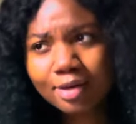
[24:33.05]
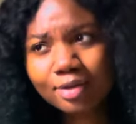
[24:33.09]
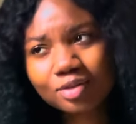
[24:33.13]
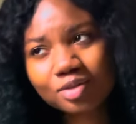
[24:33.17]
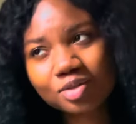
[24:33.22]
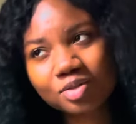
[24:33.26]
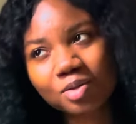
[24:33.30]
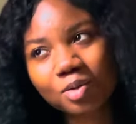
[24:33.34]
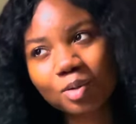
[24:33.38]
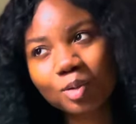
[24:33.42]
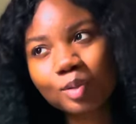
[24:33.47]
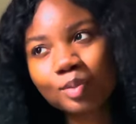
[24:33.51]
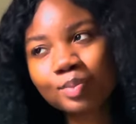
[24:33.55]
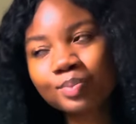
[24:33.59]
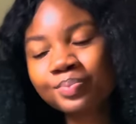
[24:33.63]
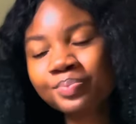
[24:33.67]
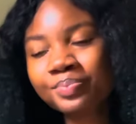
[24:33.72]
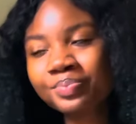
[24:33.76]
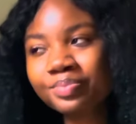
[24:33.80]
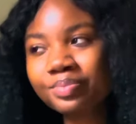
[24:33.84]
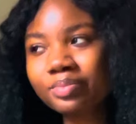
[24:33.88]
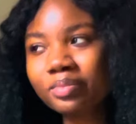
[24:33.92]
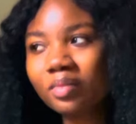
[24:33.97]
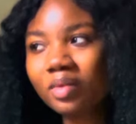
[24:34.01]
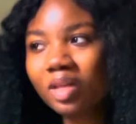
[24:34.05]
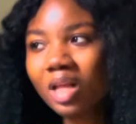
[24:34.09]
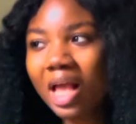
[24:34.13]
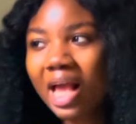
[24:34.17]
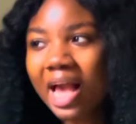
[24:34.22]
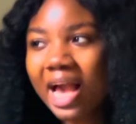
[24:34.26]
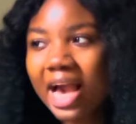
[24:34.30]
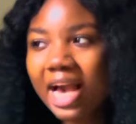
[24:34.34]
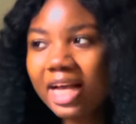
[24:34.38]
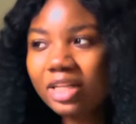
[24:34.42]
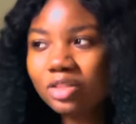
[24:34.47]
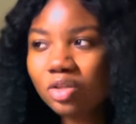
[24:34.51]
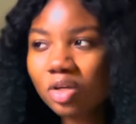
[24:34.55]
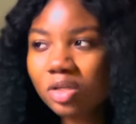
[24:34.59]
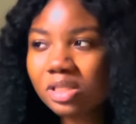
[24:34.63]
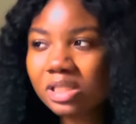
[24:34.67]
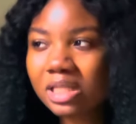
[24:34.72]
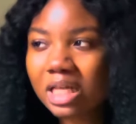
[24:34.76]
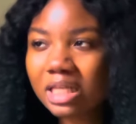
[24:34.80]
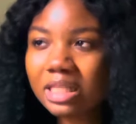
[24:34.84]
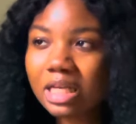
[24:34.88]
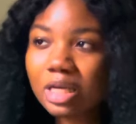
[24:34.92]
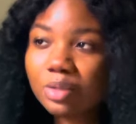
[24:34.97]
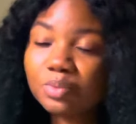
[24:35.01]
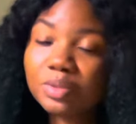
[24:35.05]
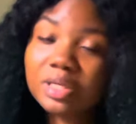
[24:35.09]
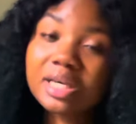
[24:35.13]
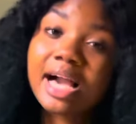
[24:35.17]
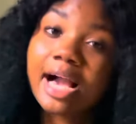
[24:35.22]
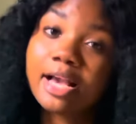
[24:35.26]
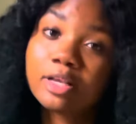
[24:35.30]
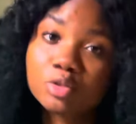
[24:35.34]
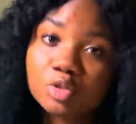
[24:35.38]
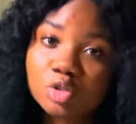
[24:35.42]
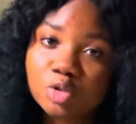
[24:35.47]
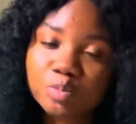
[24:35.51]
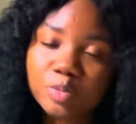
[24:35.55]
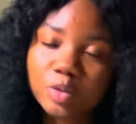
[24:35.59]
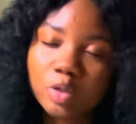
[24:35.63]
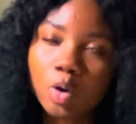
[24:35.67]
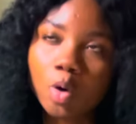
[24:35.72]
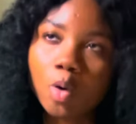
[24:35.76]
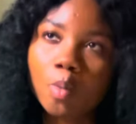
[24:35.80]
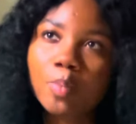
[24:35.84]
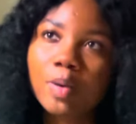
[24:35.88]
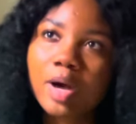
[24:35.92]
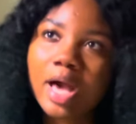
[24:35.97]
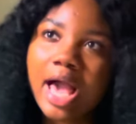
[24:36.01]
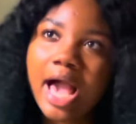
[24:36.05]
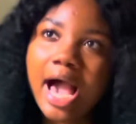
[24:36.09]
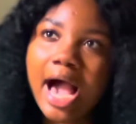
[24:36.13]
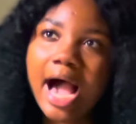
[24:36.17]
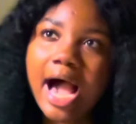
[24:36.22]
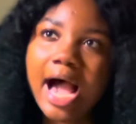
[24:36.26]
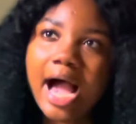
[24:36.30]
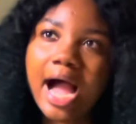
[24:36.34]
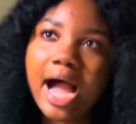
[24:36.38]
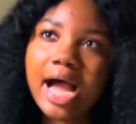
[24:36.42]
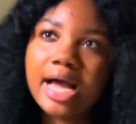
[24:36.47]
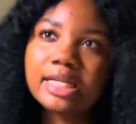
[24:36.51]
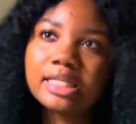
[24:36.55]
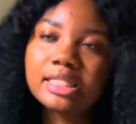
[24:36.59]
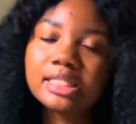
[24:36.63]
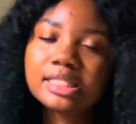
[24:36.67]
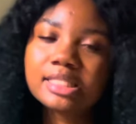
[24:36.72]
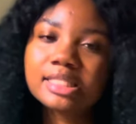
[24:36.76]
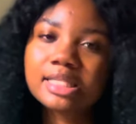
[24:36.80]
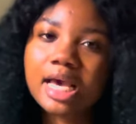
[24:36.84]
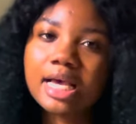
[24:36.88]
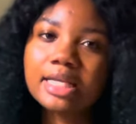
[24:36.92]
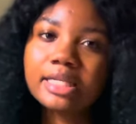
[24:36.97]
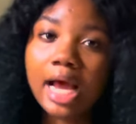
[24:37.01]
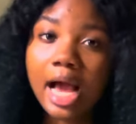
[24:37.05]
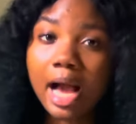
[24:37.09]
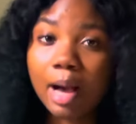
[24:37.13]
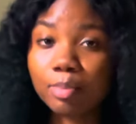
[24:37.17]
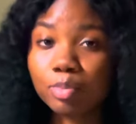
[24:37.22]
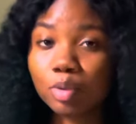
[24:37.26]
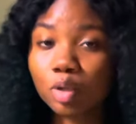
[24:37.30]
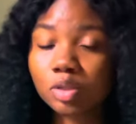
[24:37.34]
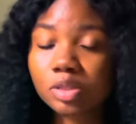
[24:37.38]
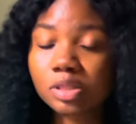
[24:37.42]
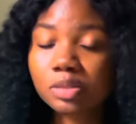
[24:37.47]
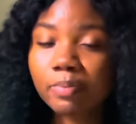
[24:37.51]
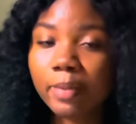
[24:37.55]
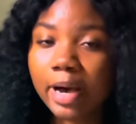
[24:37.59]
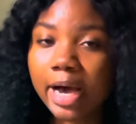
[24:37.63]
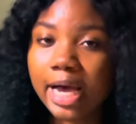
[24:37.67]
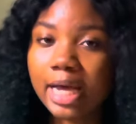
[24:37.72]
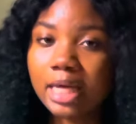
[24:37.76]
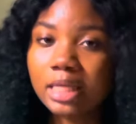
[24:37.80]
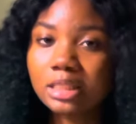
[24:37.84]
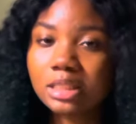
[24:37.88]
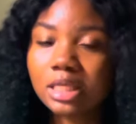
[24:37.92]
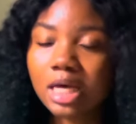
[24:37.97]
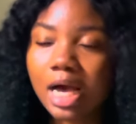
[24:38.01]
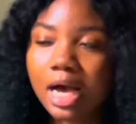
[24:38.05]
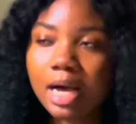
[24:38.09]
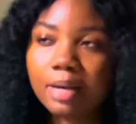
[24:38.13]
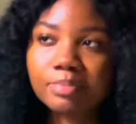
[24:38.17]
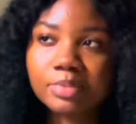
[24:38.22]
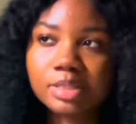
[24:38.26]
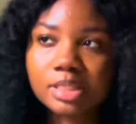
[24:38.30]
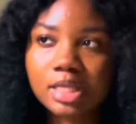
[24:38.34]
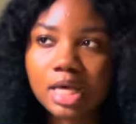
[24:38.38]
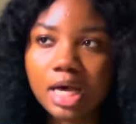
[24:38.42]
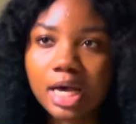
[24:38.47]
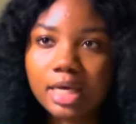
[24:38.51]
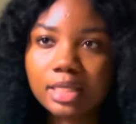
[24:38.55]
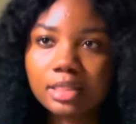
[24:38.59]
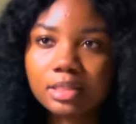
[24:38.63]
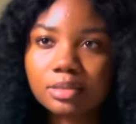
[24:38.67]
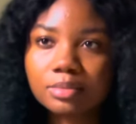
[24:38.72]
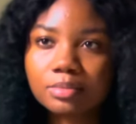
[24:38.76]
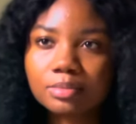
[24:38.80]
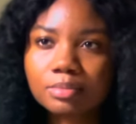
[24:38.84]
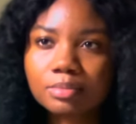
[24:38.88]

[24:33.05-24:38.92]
So I just started, can you speak up? And he said, I'm not mad, I'm sad.